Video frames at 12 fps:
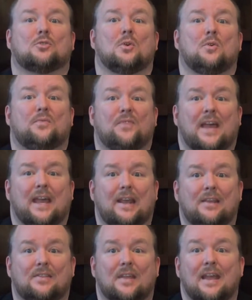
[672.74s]
through
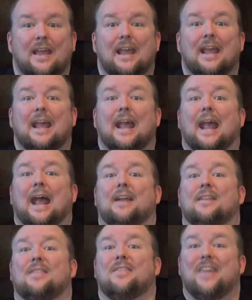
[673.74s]
faith,
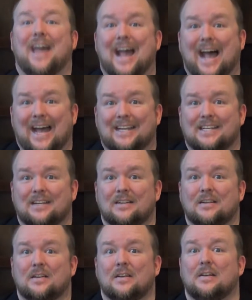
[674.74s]
and that
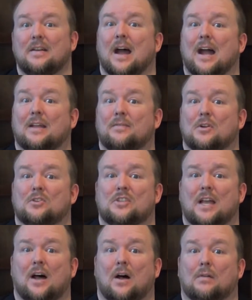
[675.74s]
not of
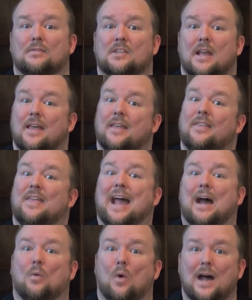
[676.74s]
yourselves.
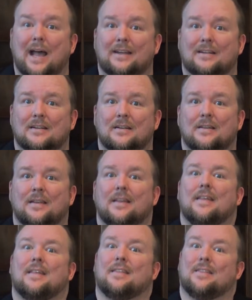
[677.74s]
That what?
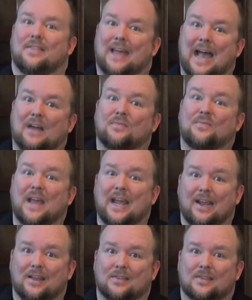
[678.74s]
That
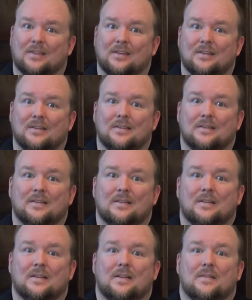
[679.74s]
faith.
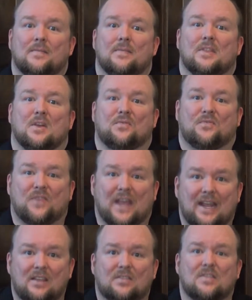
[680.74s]
The
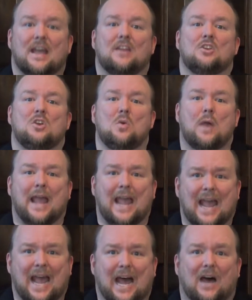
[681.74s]
faith that you
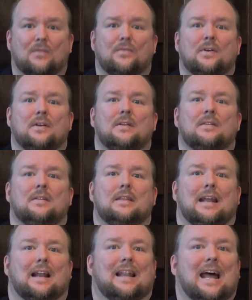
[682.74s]
have
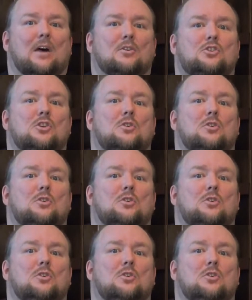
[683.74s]
that allows